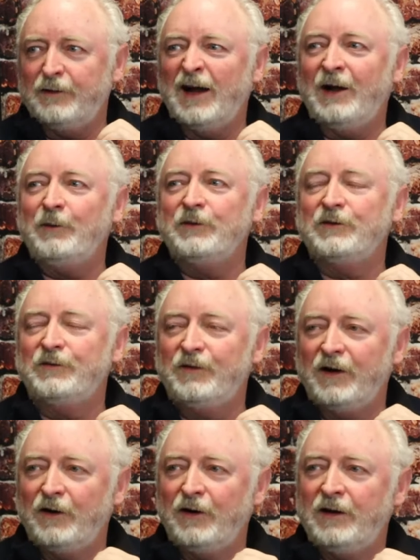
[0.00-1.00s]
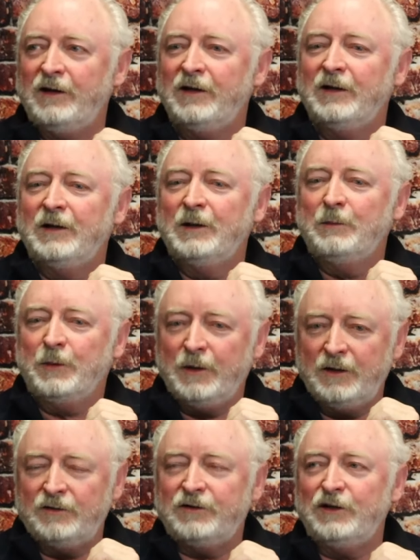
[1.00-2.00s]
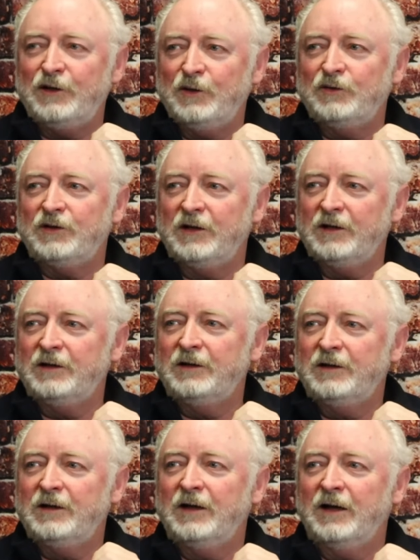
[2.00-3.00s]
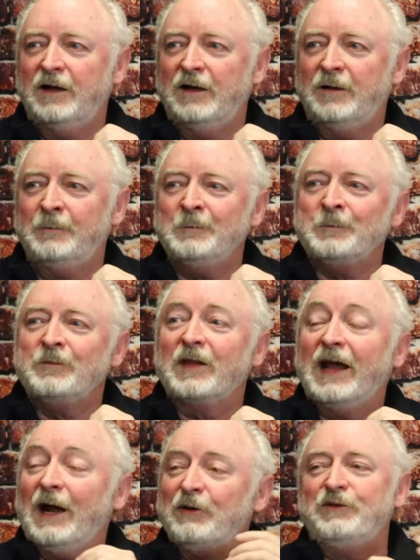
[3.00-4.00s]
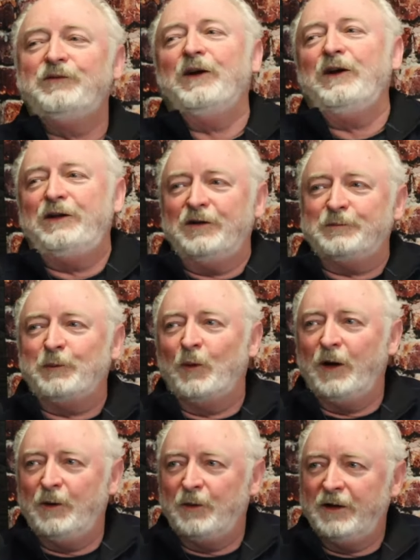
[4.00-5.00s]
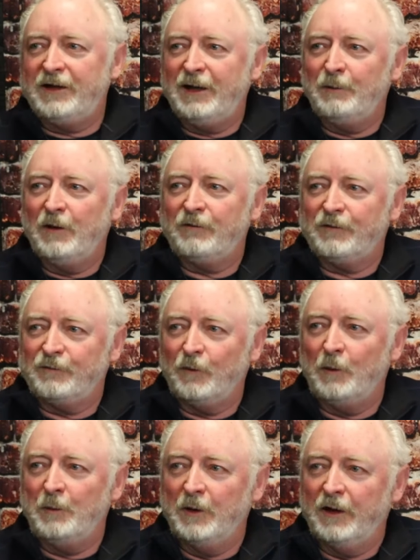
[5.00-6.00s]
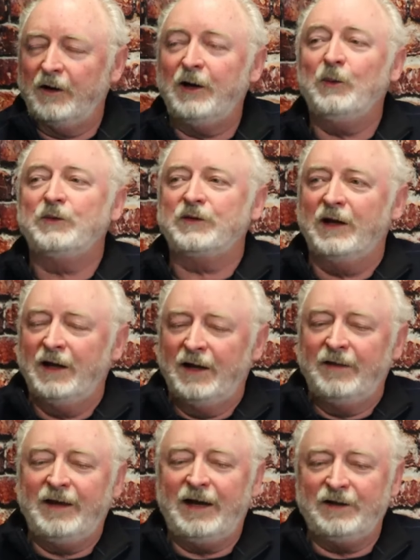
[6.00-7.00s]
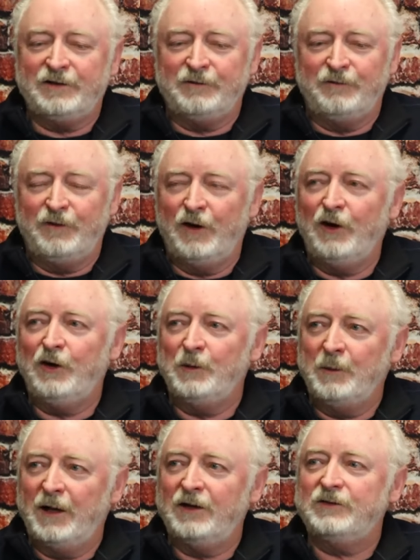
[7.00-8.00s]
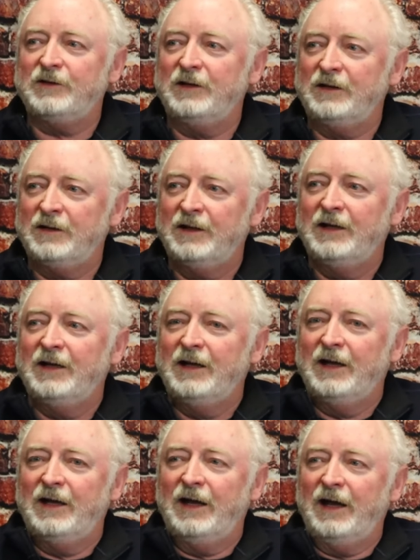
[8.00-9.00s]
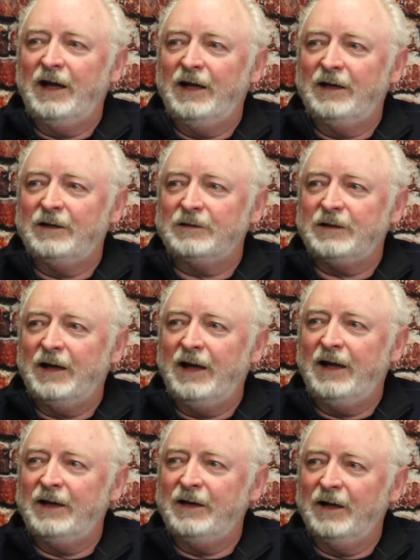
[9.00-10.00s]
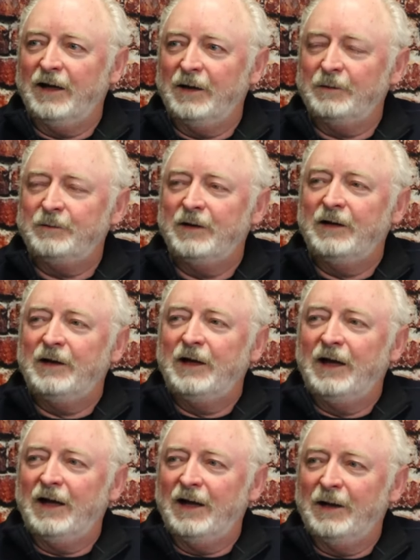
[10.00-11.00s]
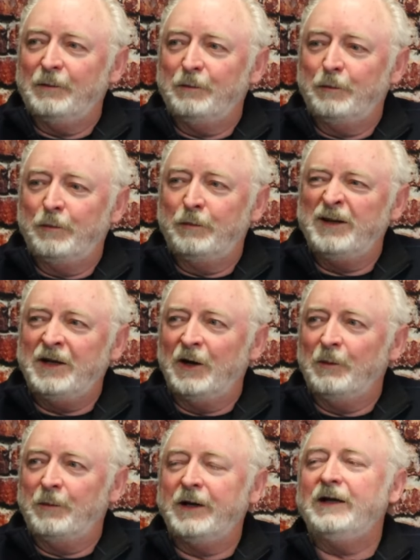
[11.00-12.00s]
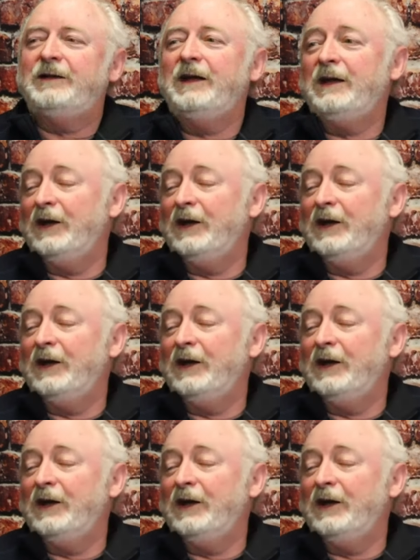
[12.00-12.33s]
I was very pleased to use it. Uh, and I was very disappointed when it came off the formulary. It was yeah. that is a very good medicine. Interesting. And, and uh, uh, you know, but it did.